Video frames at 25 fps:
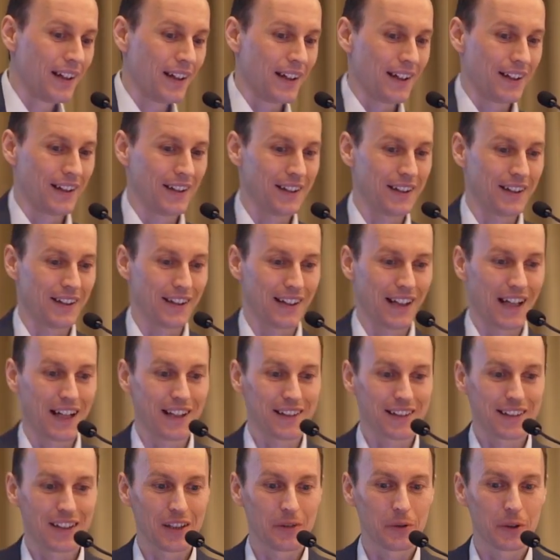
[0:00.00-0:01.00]

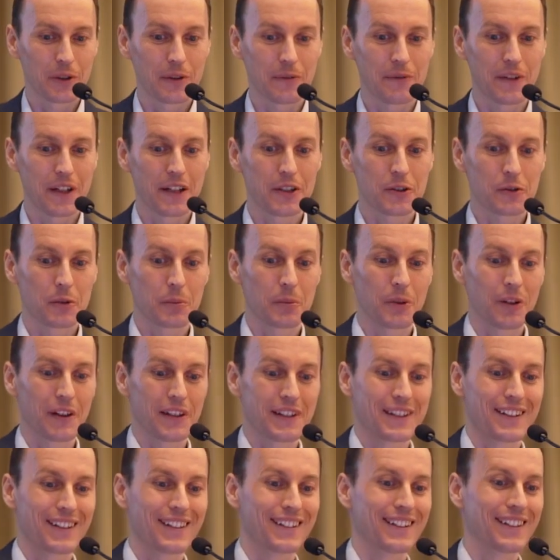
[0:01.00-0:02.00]
Last year was a very
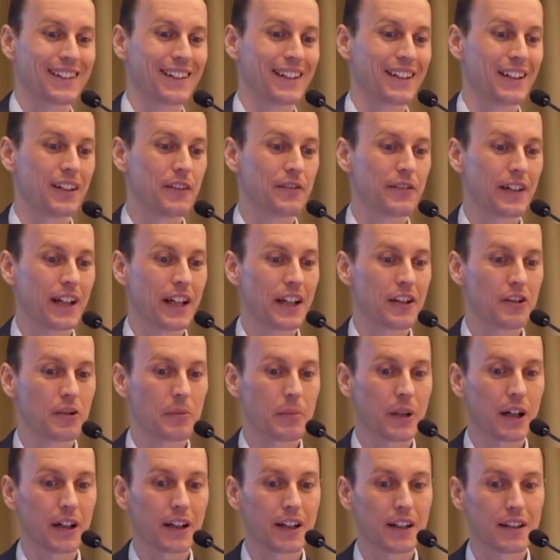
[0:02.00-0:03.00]
turbulent in the
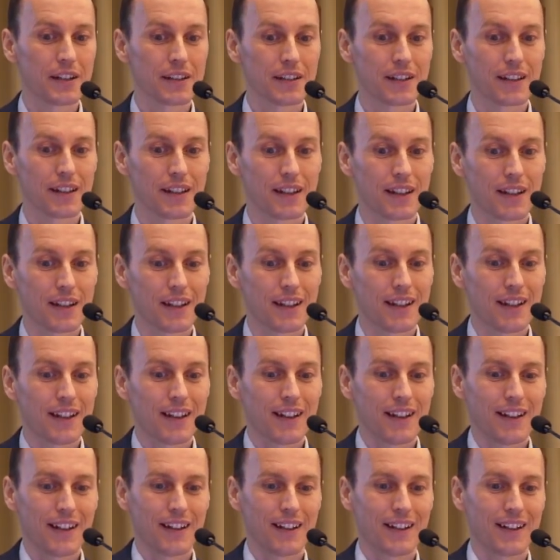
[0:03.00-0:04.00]
financial markets.
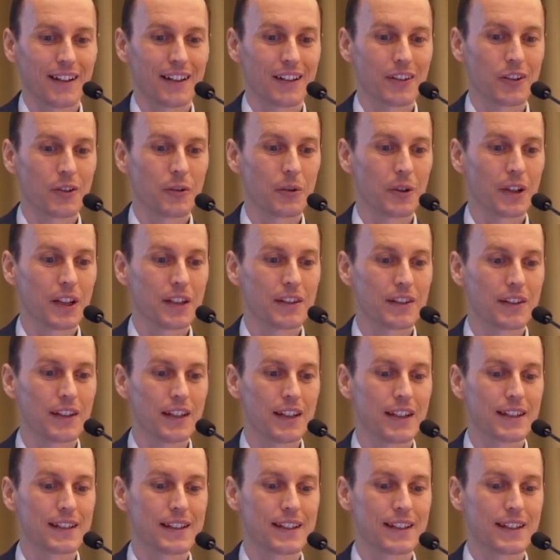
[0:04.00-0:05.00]
So you can see
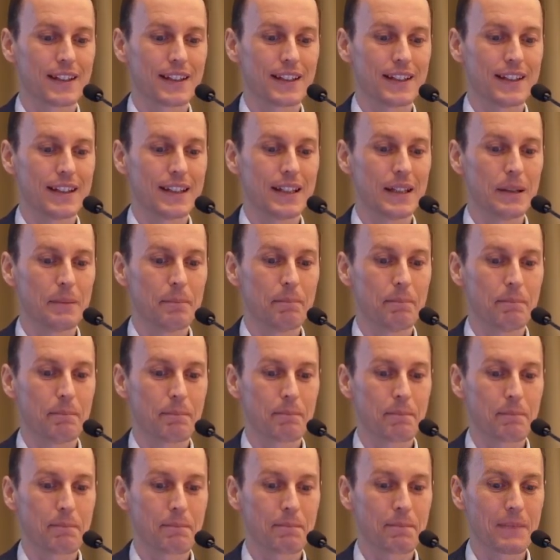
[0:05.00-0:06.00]
that the
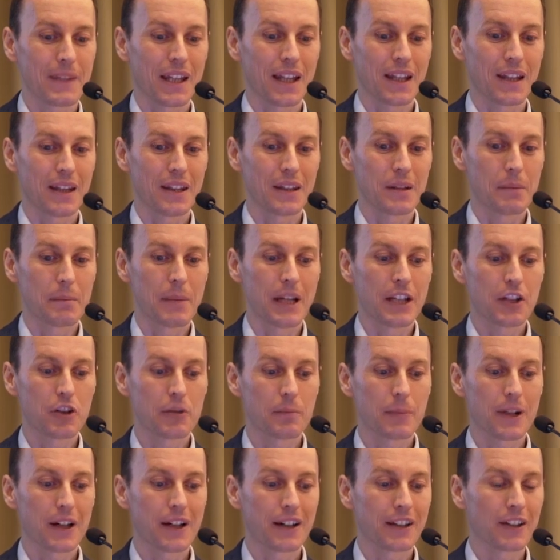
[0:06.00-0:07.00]

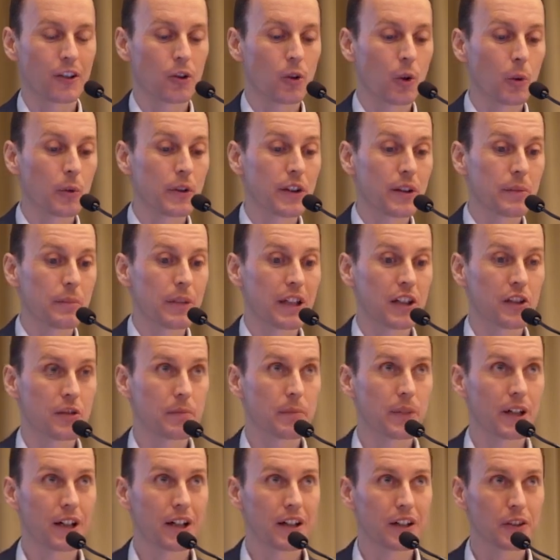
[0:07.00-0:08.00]
benchmark, the closest
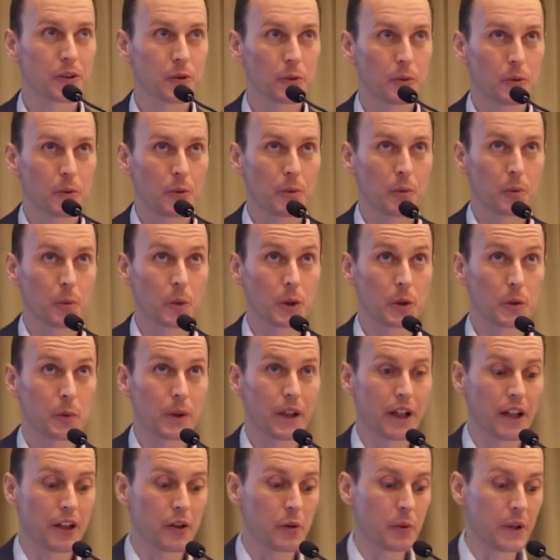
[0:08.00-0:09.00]
benchmark to what
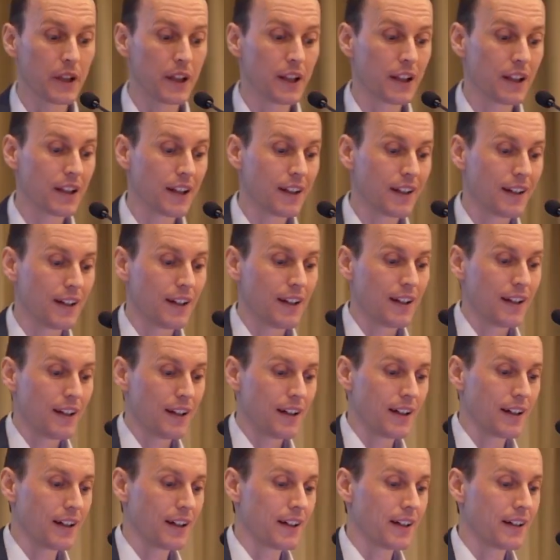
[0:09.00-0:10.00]
we are doing,
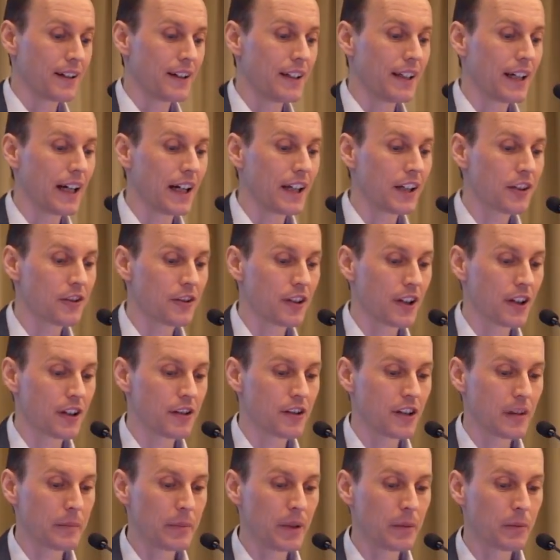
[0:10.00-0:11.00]
the iShares
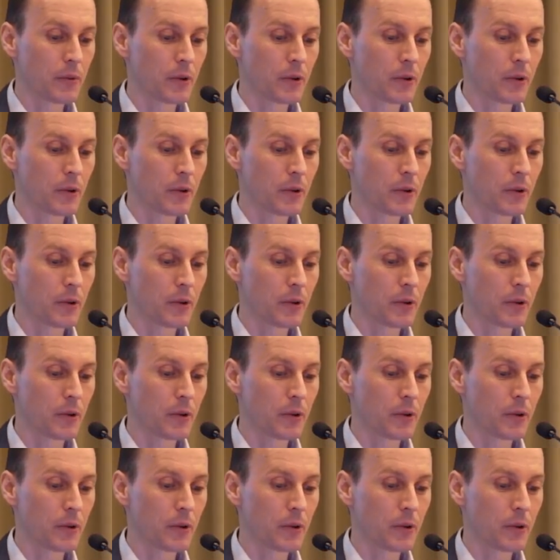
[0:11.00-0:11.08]
JP